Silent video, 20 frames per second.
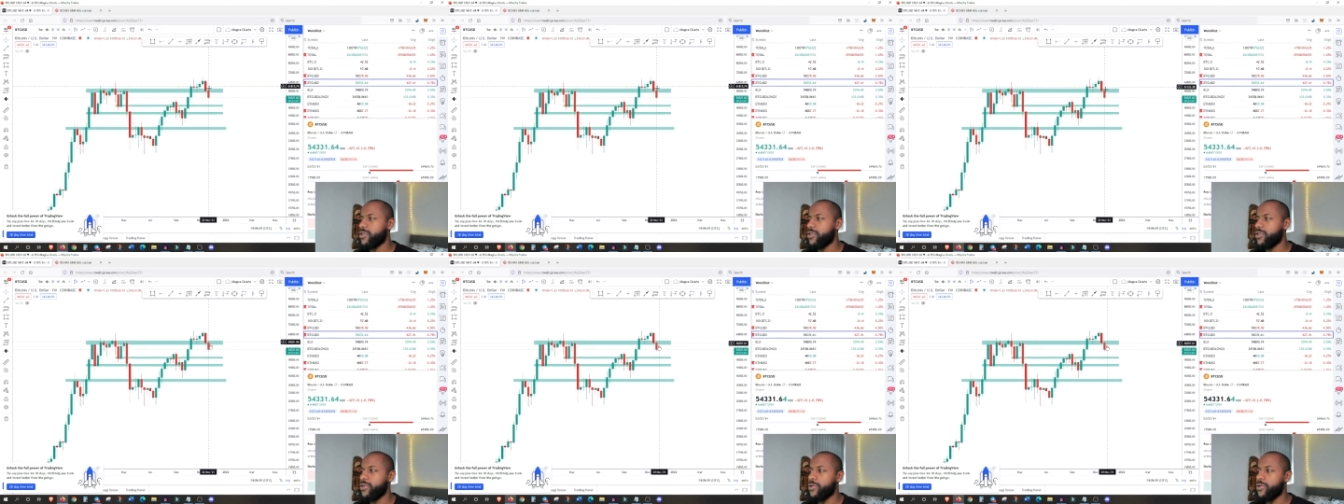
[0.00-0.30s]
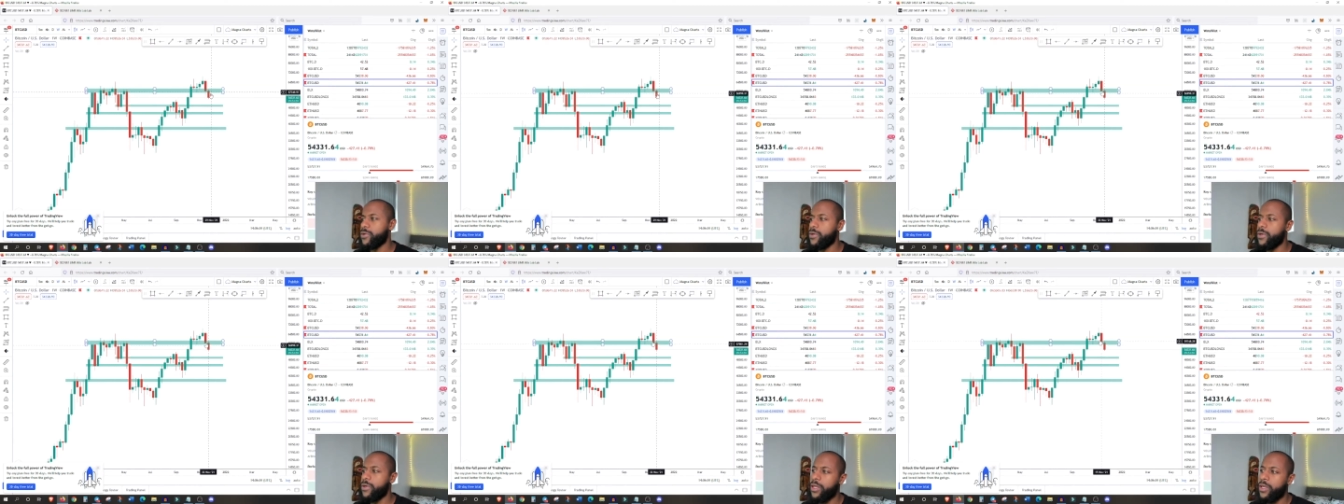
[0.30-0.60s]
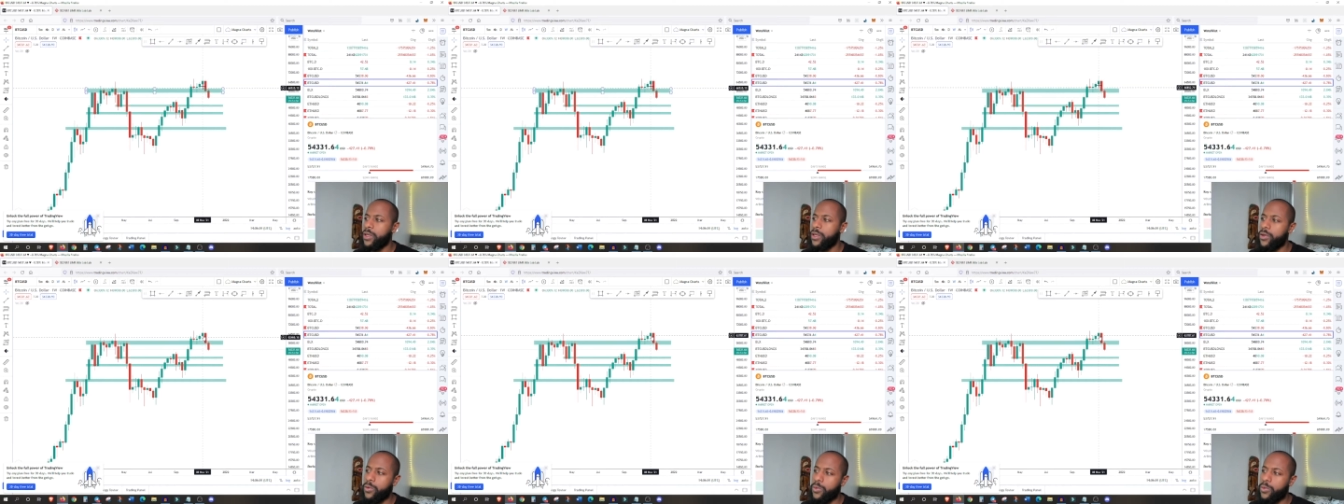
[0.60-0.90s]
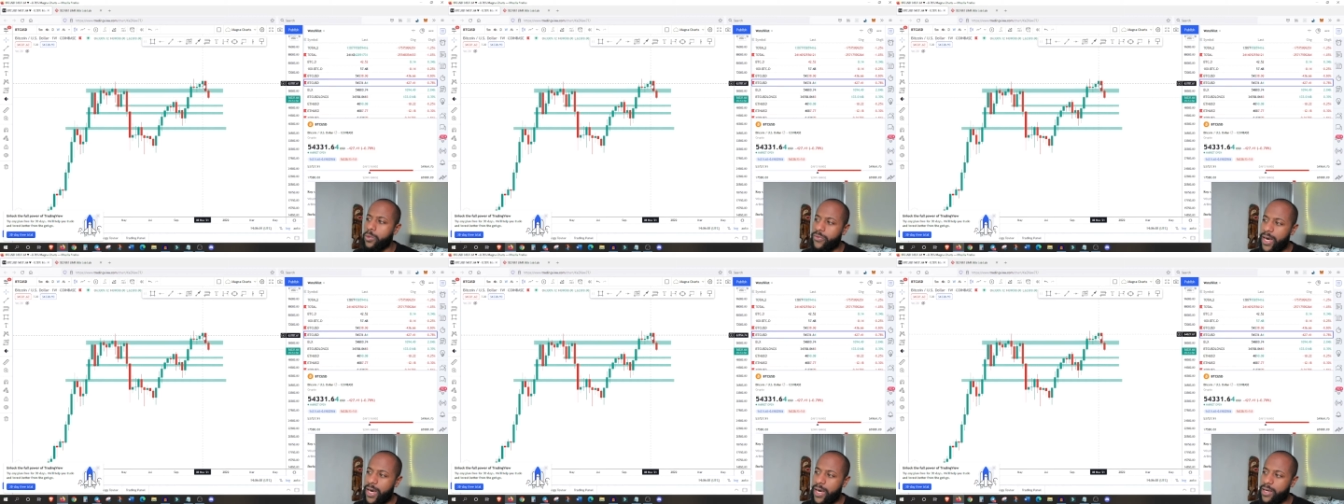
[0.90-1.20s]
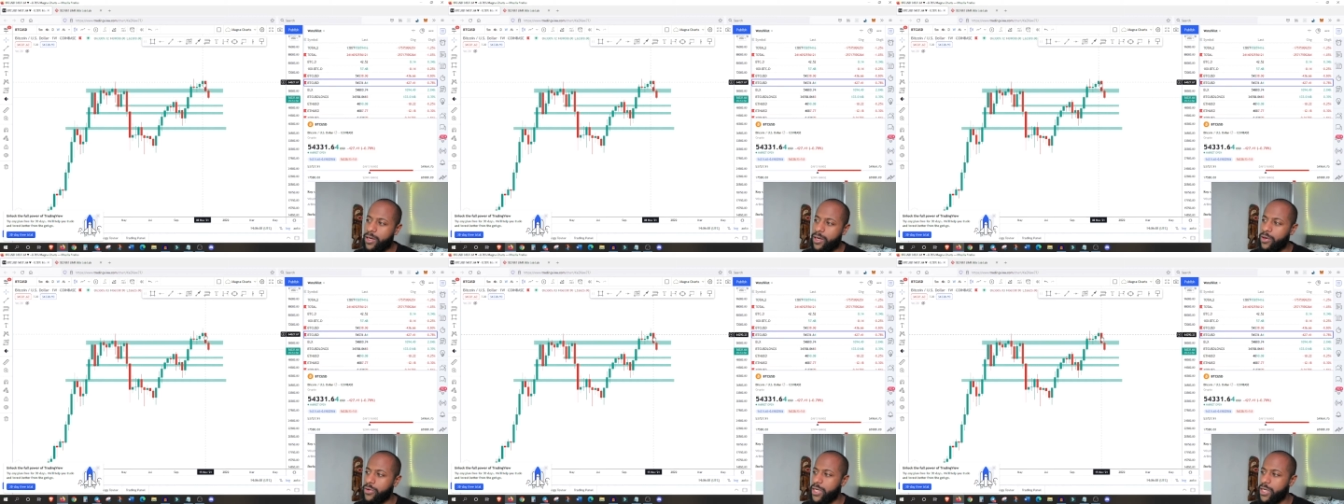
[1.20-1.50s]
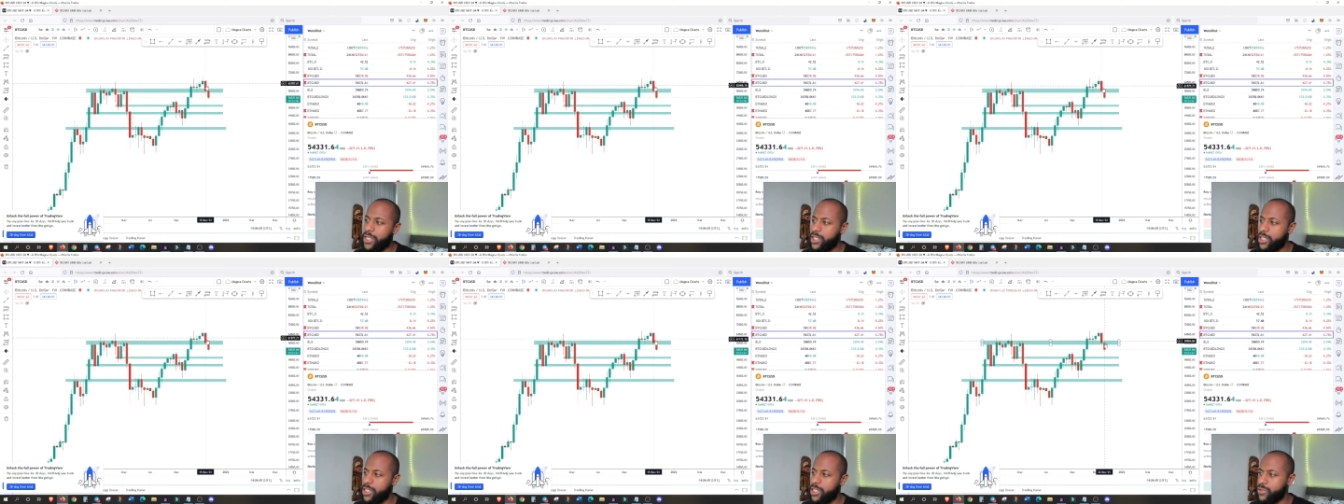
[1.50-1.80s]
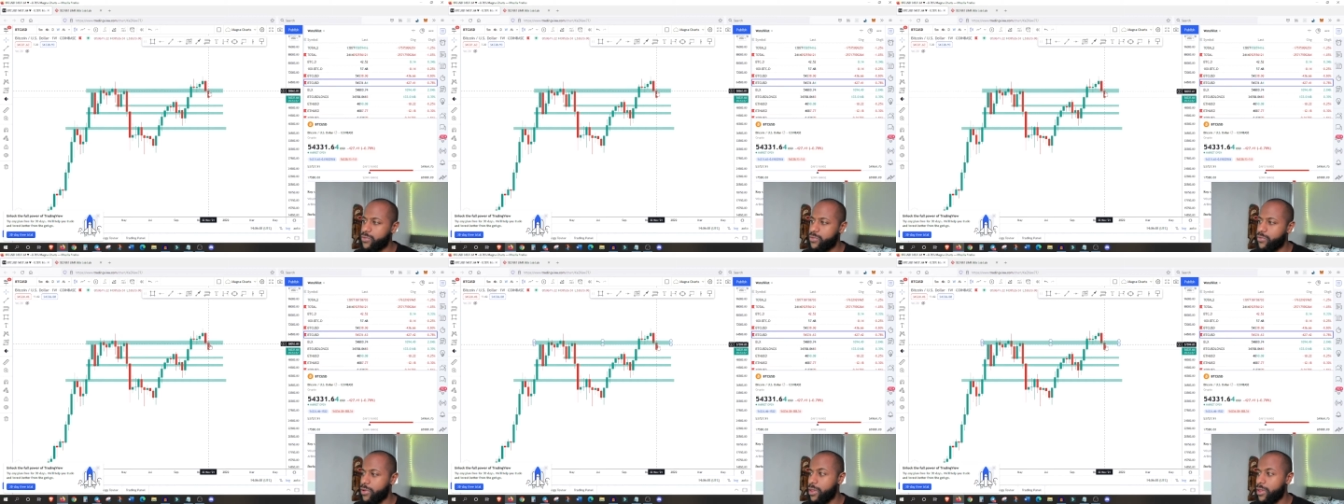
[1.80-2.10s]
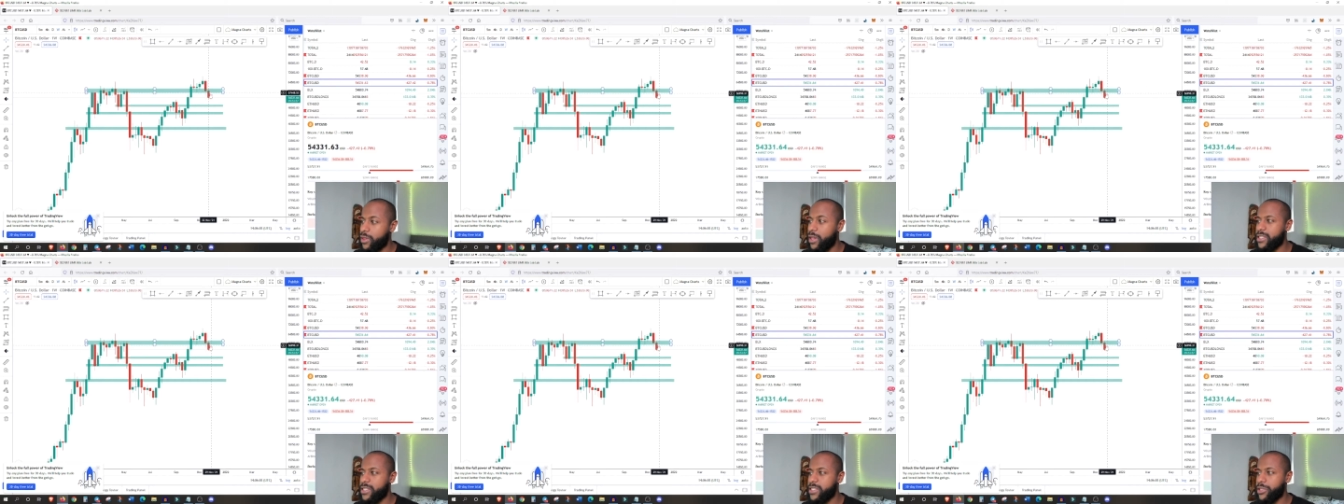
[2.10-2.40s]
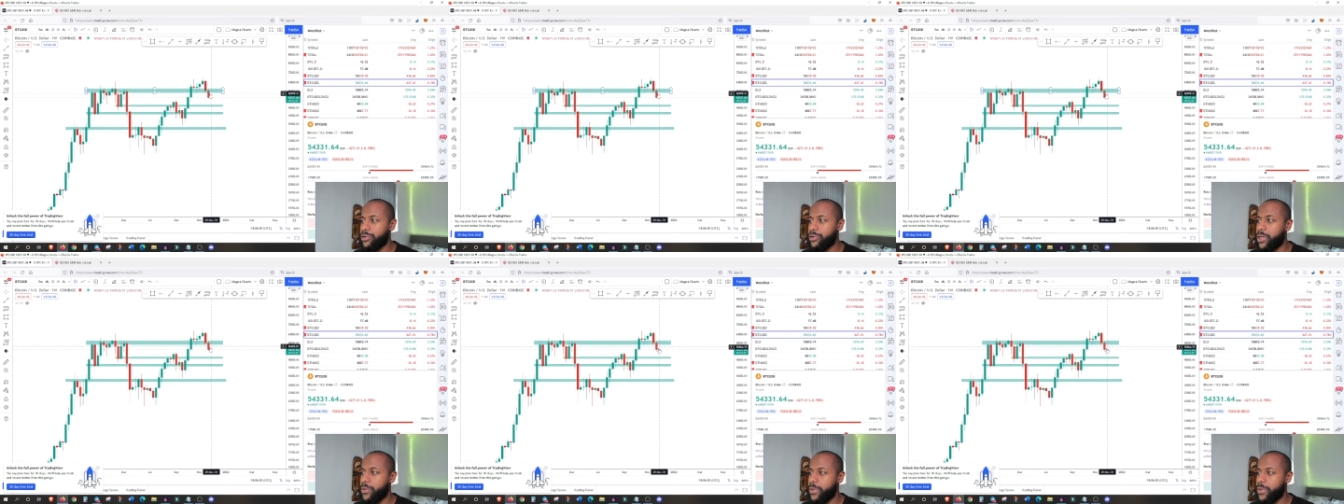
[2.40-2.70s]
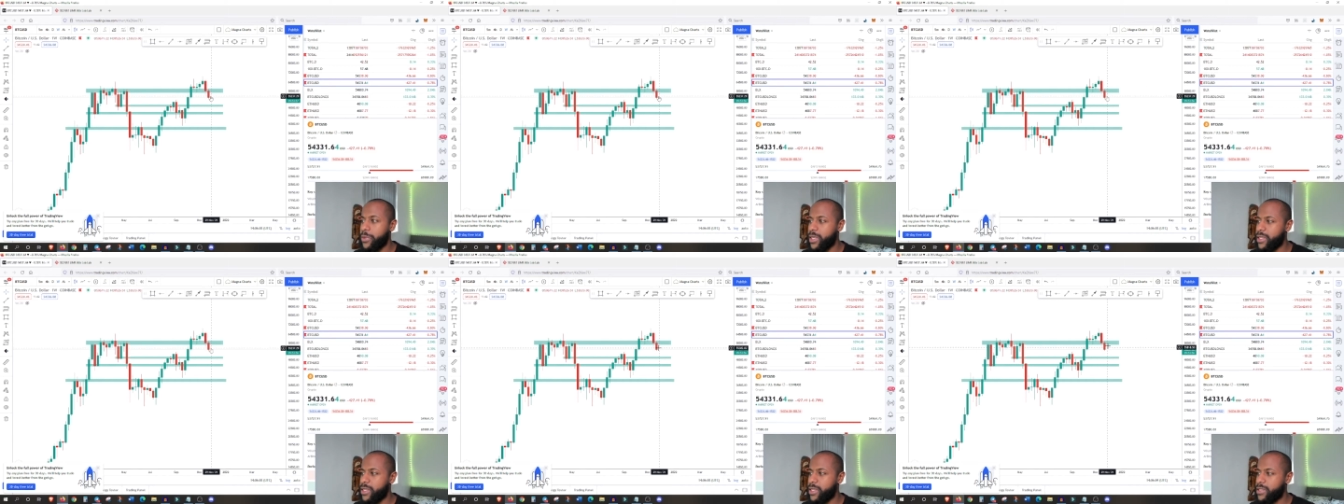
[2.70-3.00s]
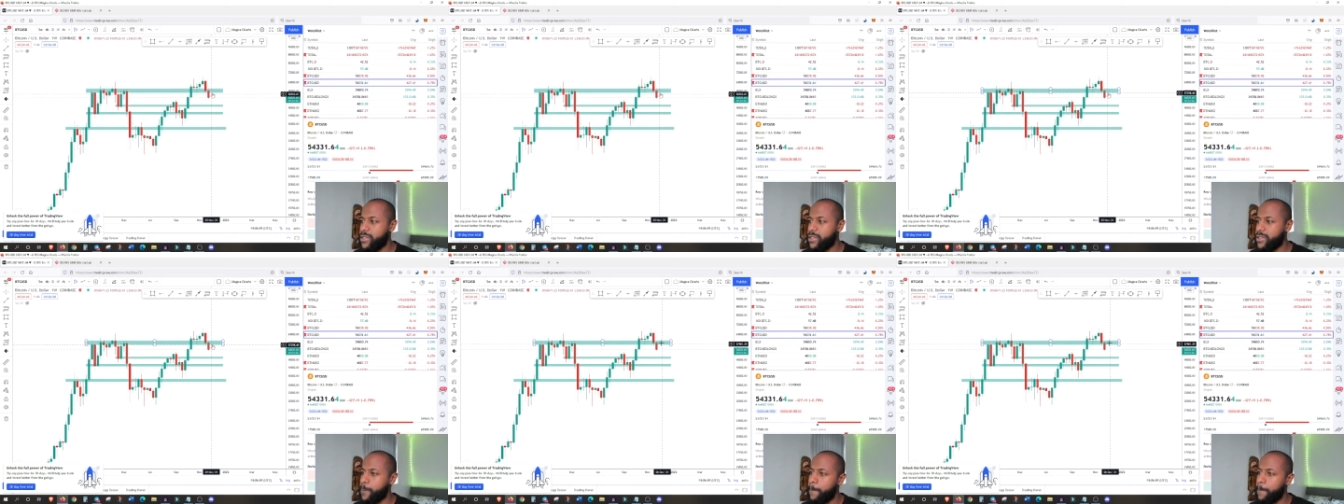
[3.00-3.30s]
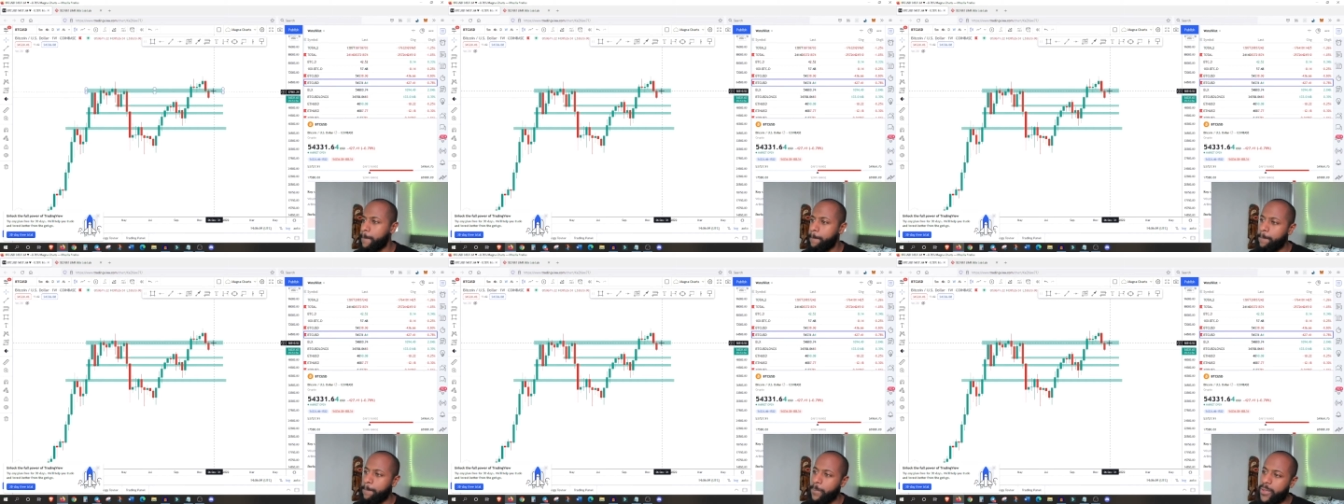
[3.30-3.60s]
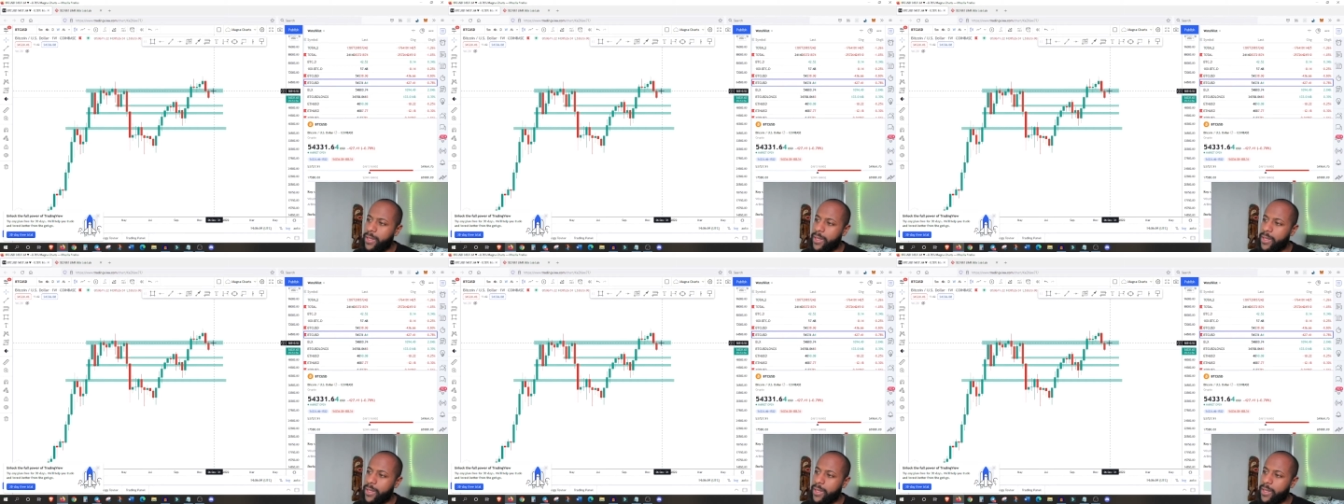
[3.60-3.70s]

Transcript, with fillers: So we've had corrections for the last 3 weeks